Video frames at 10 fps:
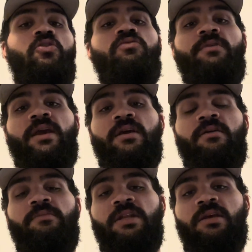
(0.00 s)
Great
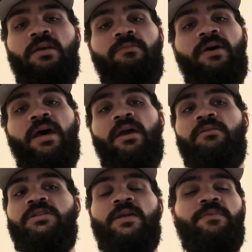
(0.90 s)
immediate
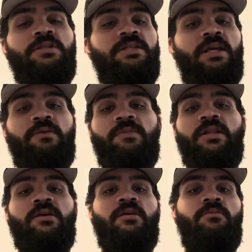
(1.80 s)
impact. JPJ
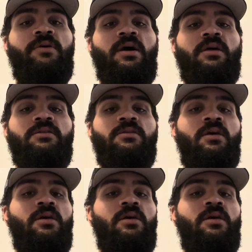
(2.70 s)
immediate impact.